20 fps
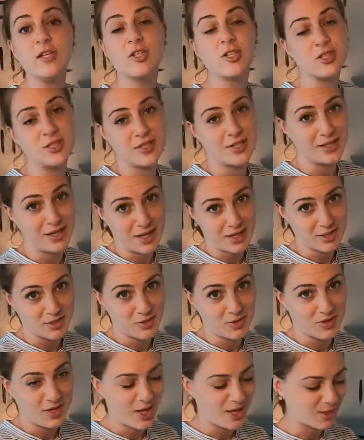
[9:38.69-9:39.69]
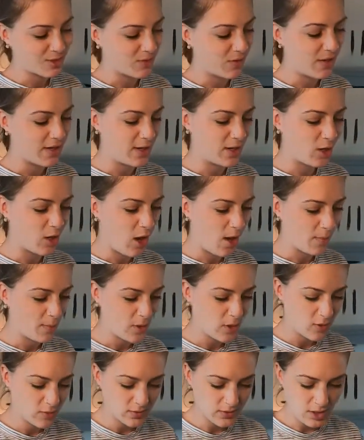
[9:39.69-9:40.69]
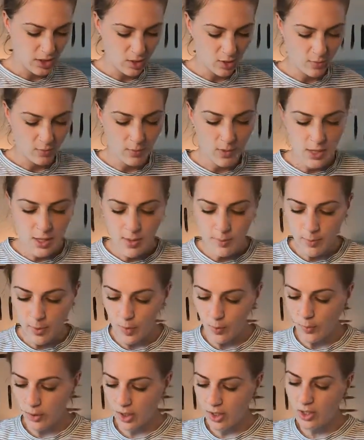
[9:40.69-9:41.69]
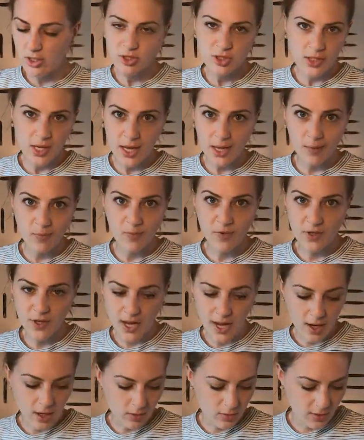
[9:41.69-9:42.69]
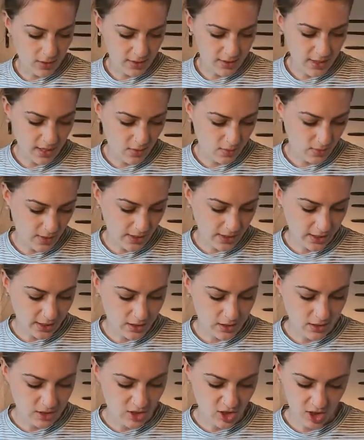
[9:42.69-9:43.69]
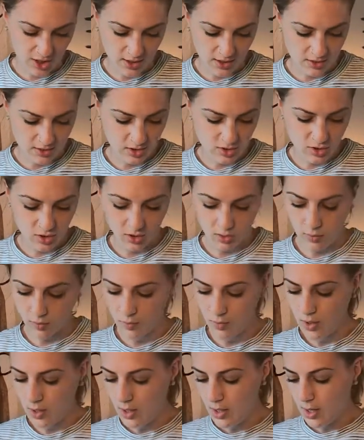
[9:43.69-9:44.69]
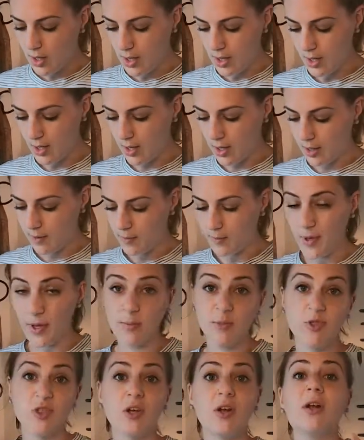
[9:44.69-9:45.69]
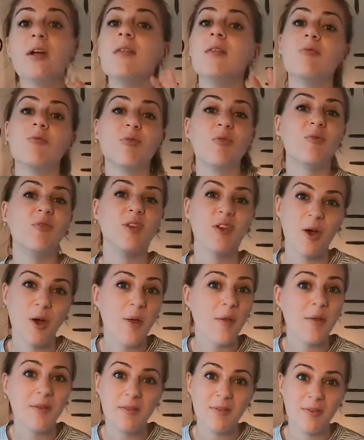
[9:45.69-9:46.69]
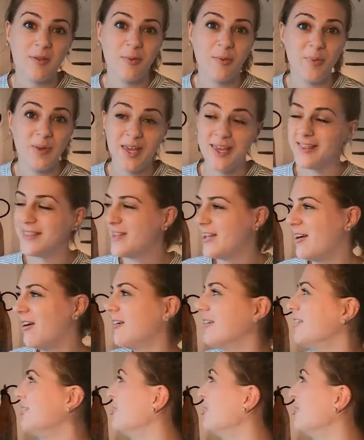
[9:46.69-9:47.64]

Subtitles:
just didn't get to it yet, so I didn't copy those at home. But we're gonna just hang them for now, and then when I get the chance to, I'm sure in the reveal they'll be in there, and